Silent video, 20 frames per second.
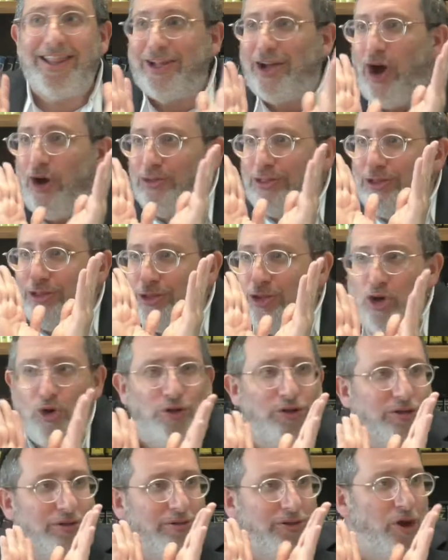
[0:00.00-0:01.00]
go to
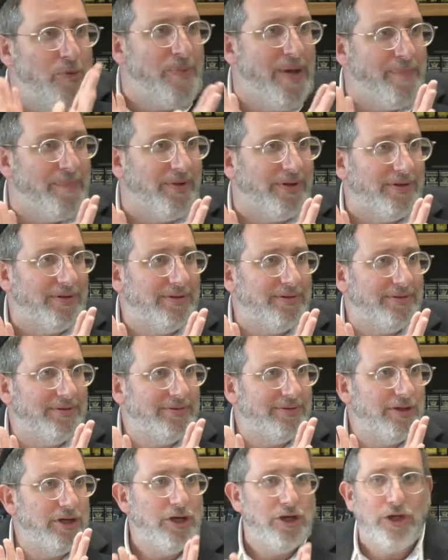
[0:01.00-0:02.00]
two people.
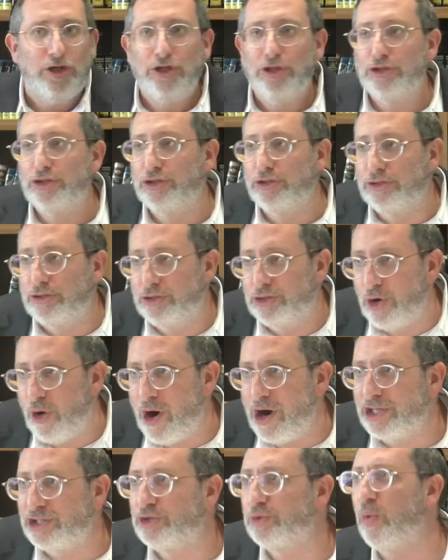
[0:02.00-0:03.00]

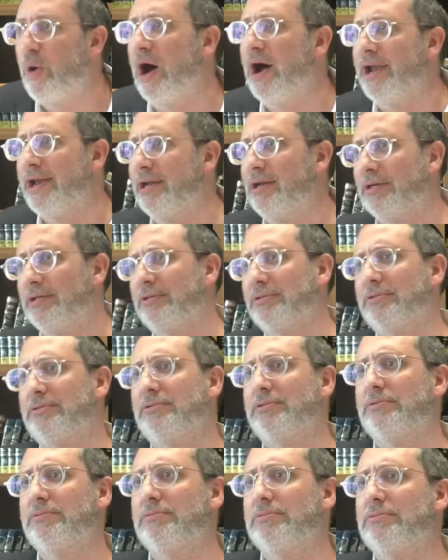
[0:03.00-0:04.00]
George, one,
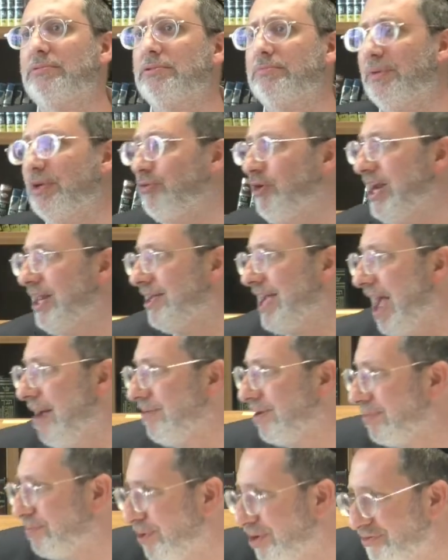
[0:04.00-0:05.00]
been reading
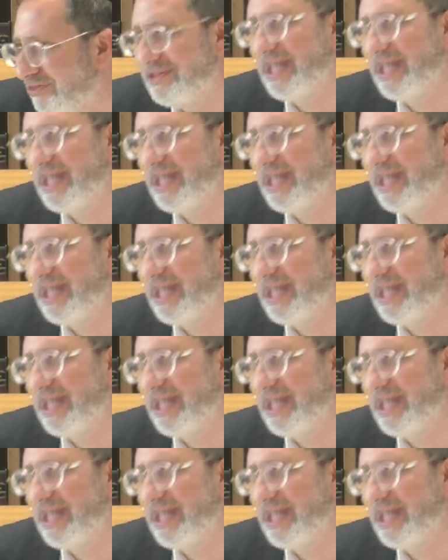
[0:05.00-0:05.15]
comic books for